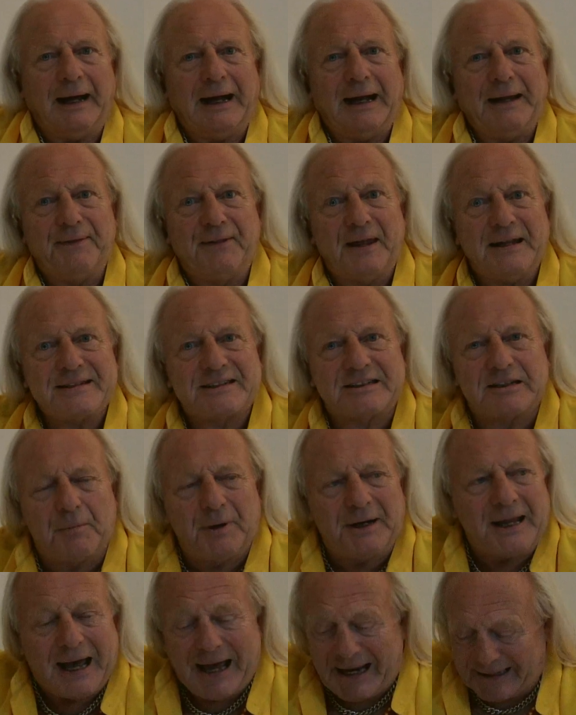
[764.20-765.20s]
And then
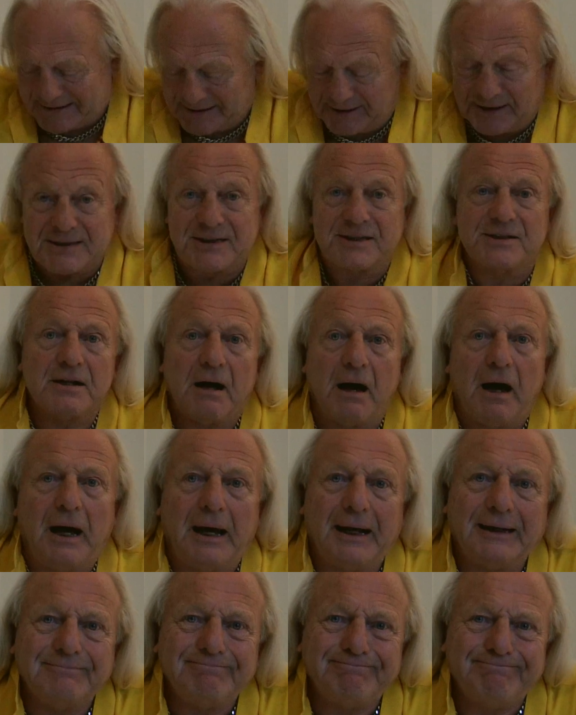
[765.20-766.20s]
someone hacked at his
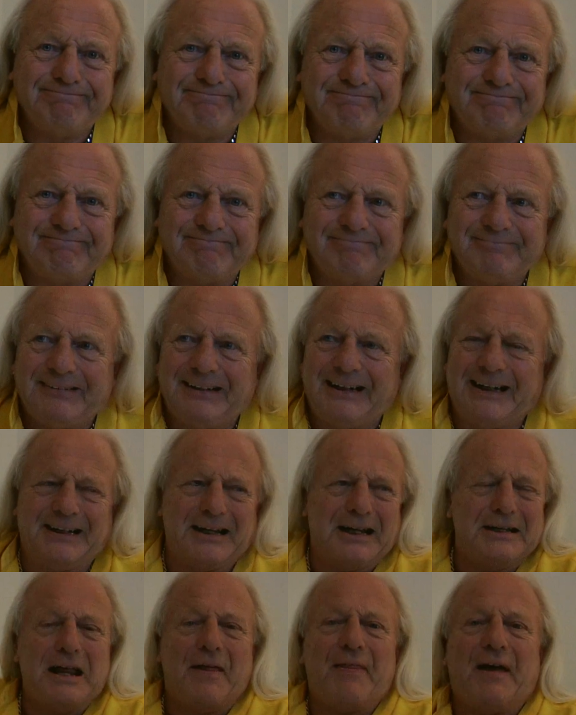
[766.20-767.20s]
thigh, and
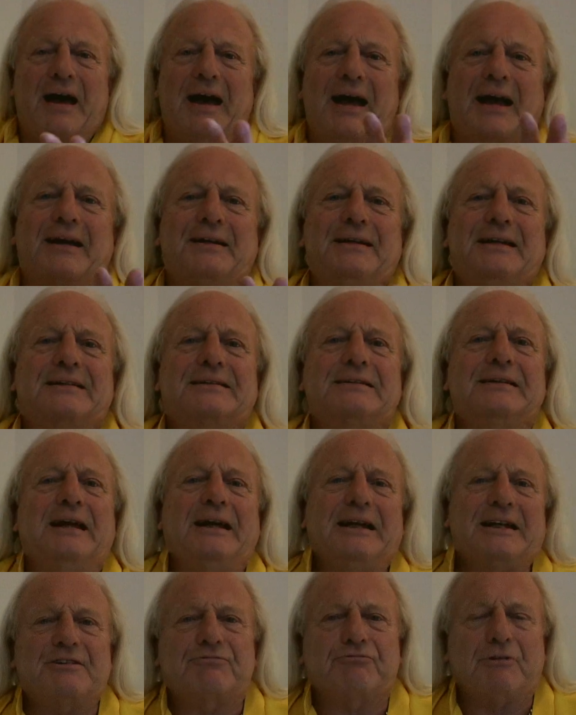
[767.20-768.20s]
another hack at his
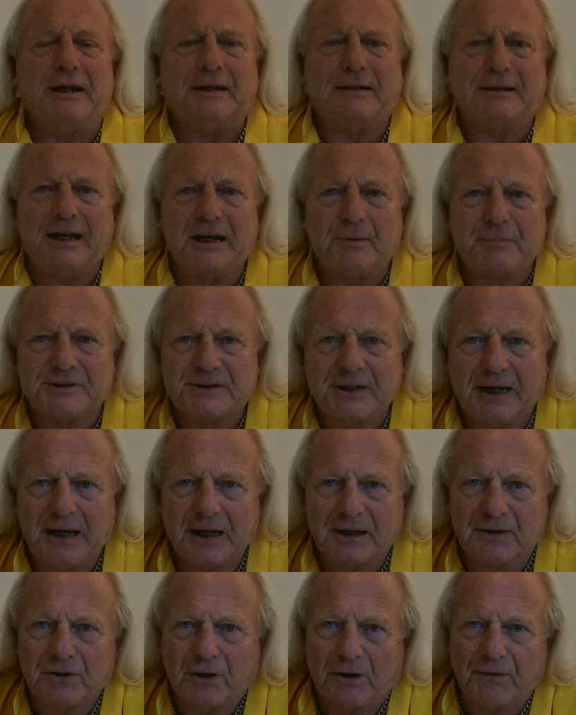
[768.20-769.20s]
leg. His right leg was
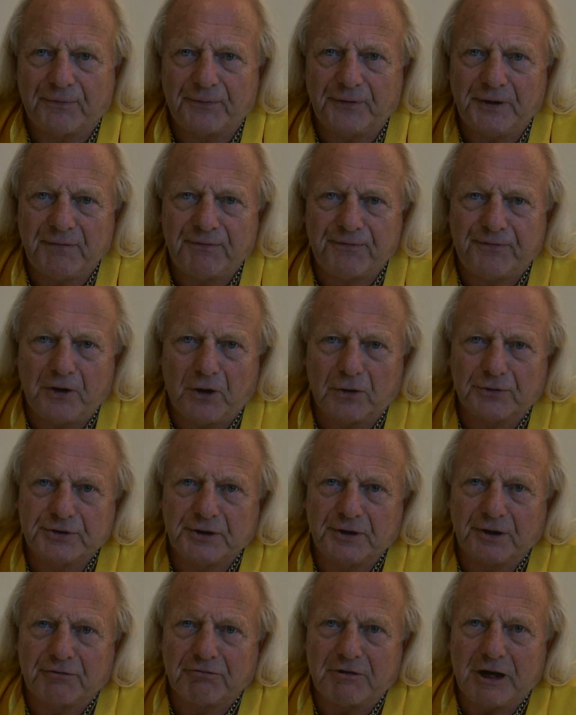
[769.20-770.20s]
hacked off, and he fell
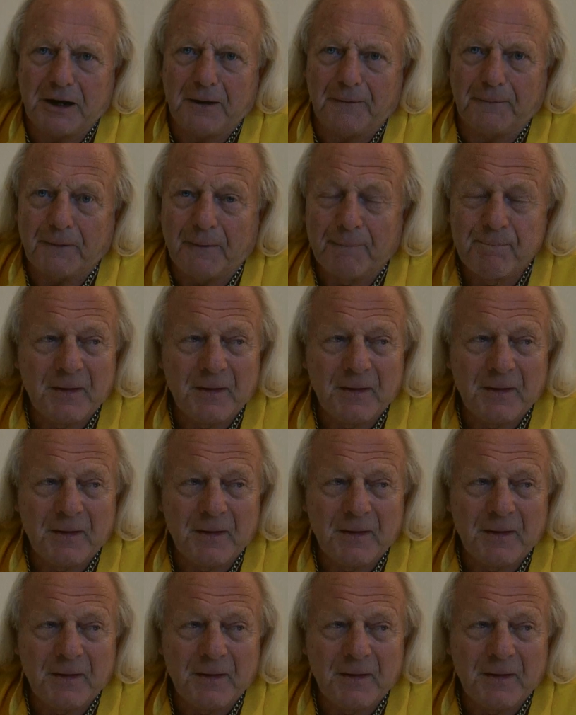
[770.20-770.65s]
to the ground.